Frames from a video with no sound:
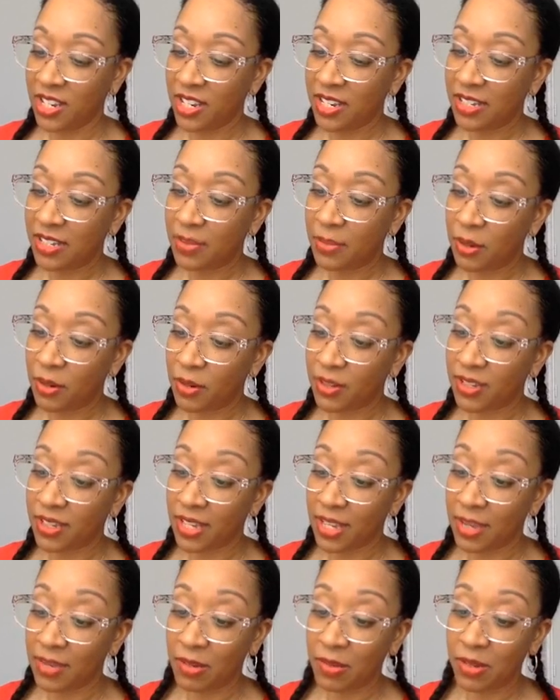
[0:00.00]
supposing
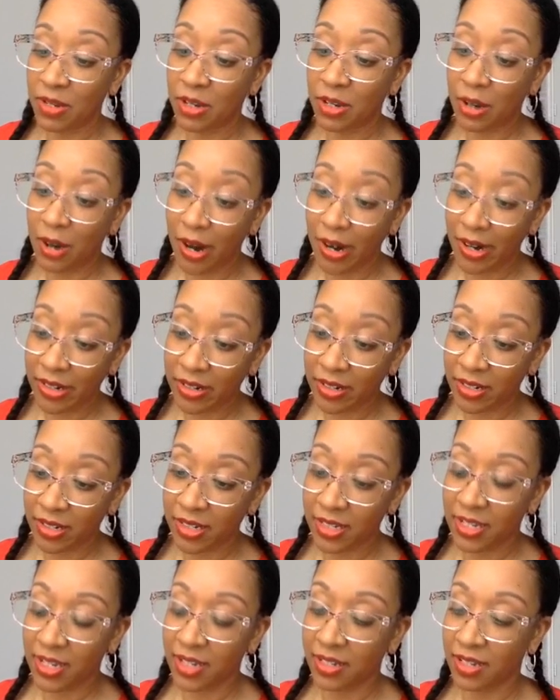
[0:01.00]
him to be a gardener,
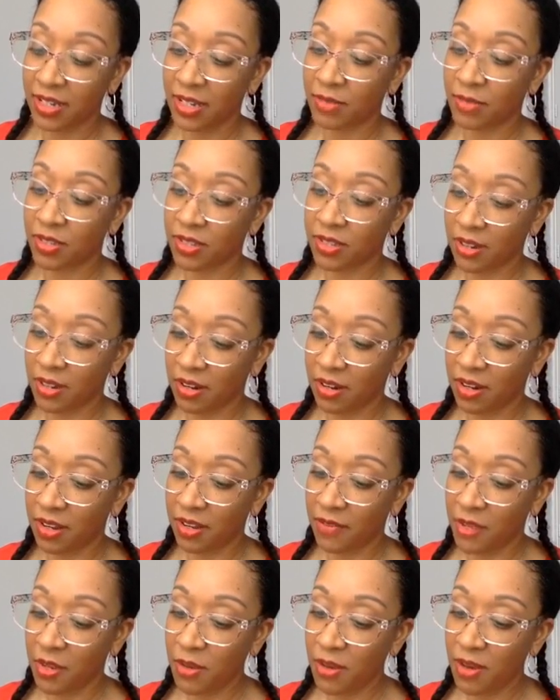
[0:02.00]
said to him, "Sir,
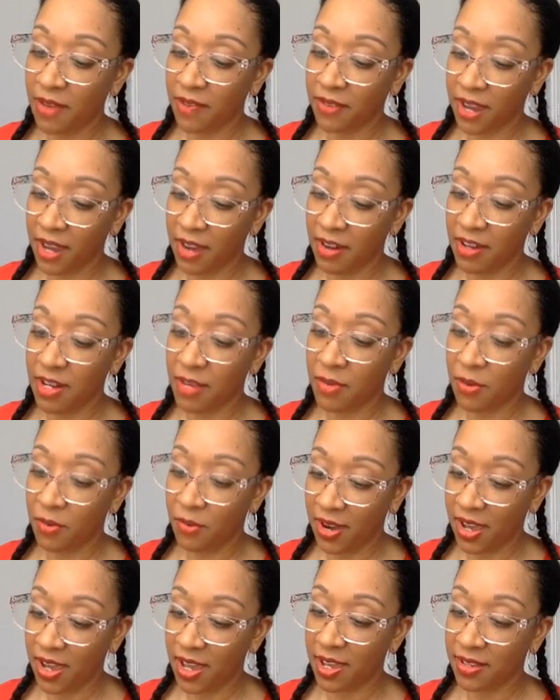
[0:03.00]
if you have carried him
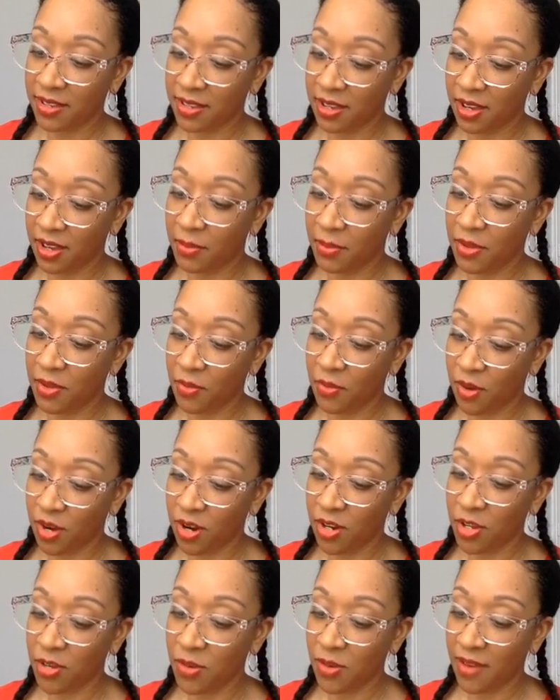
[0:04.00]
away, tell me where
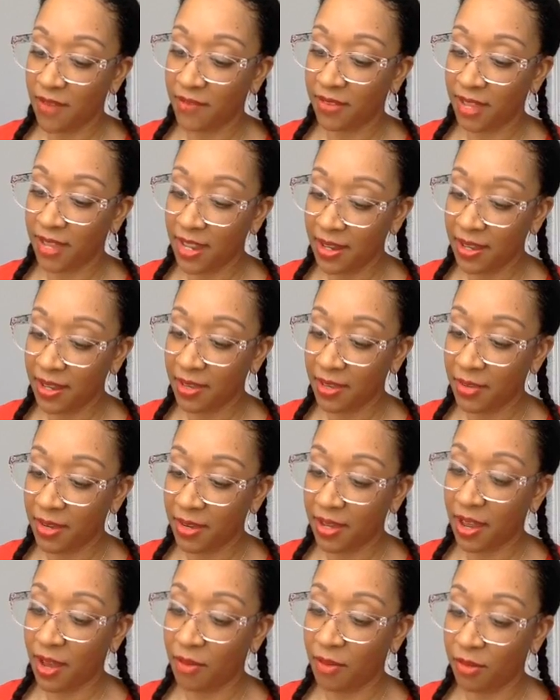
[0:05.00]
you have laid him, and
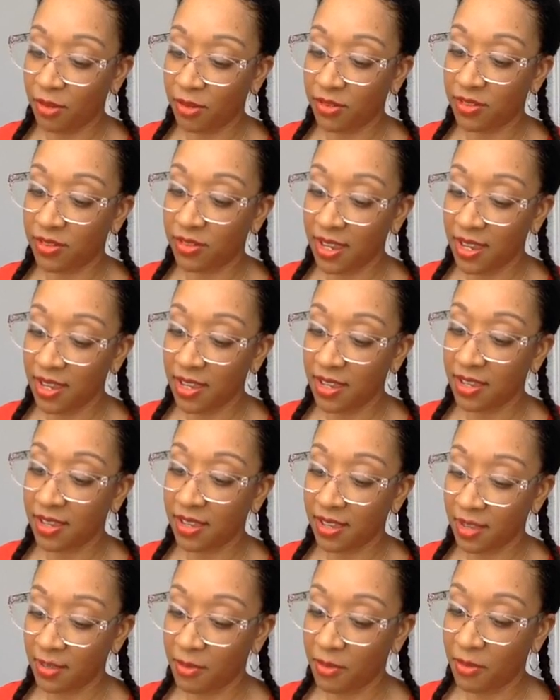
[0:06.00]
I will take
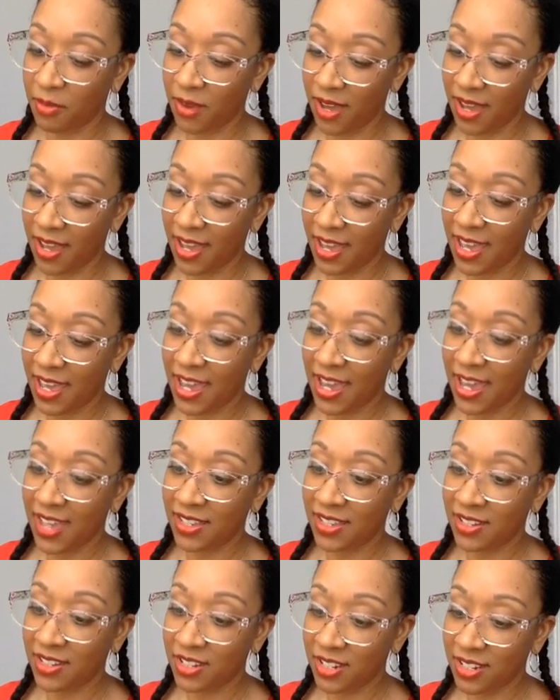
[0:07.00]
him away." And
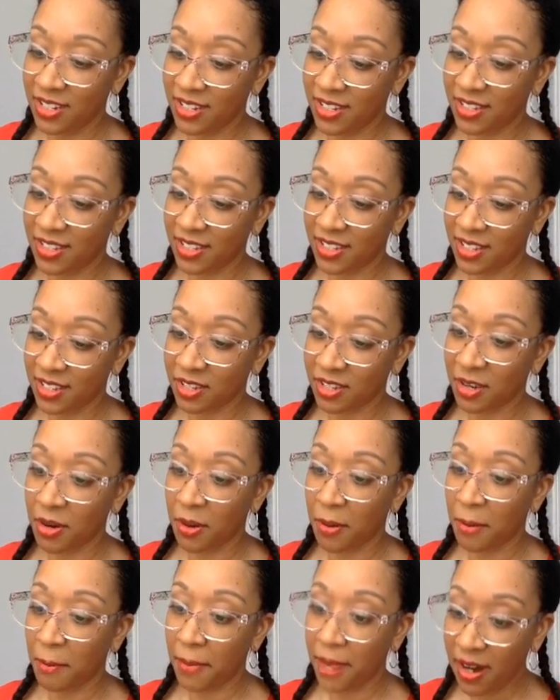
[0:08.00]
then Jesus says to her,
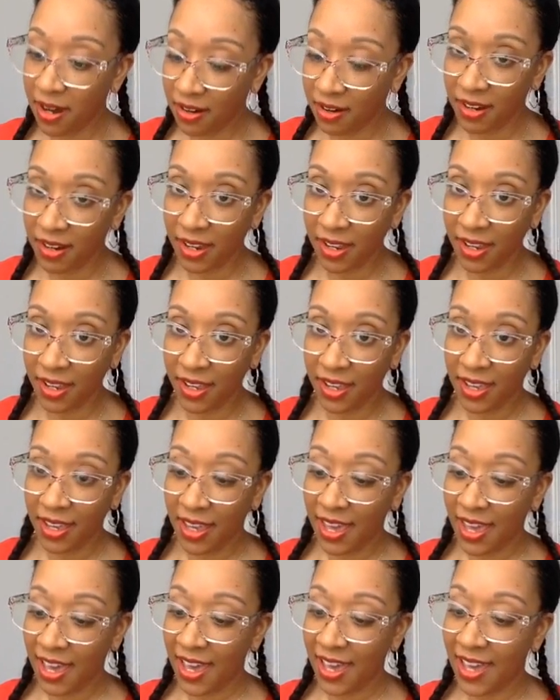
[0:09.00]
"Mary."
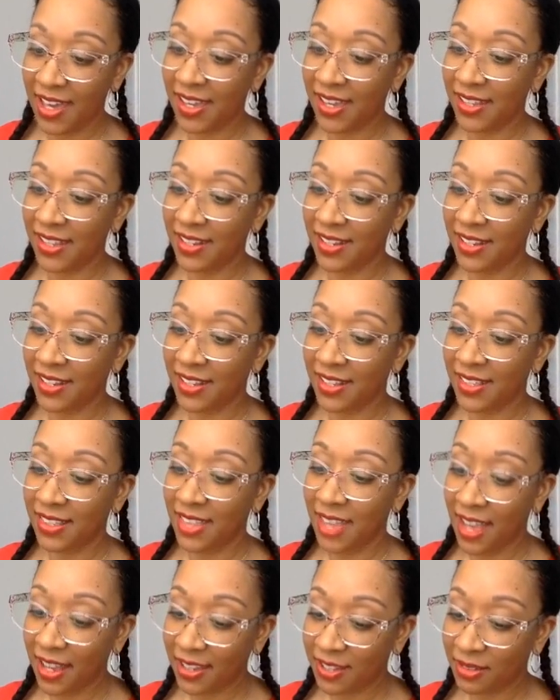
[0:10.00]
And
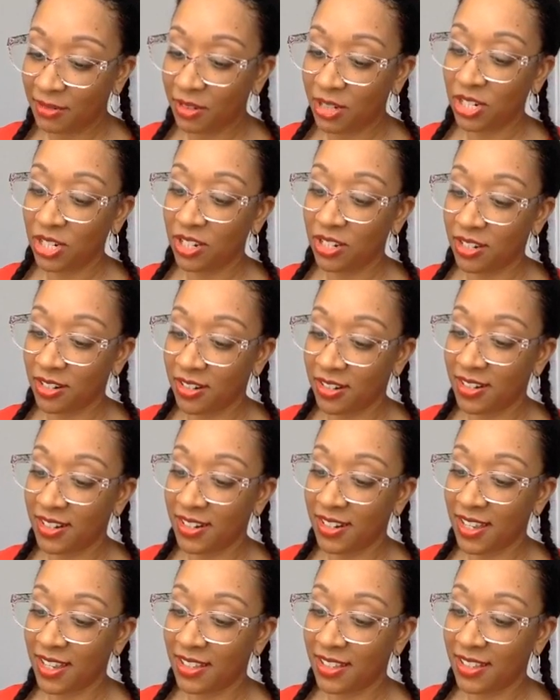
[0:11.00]
that's when she
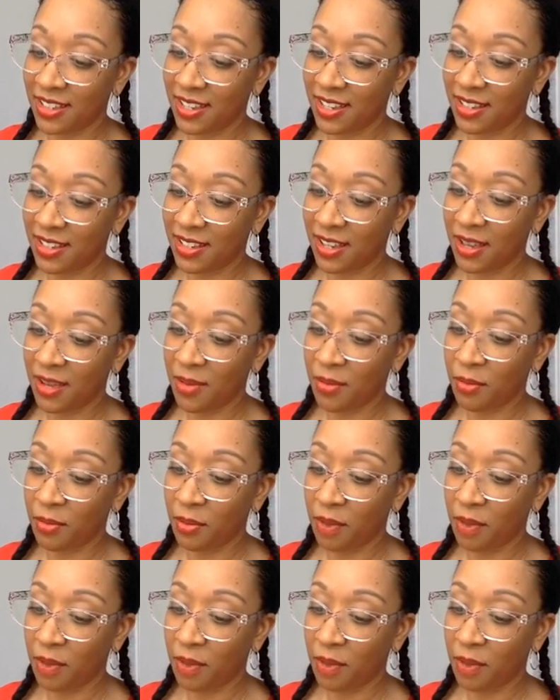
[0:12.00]
turned and said to him,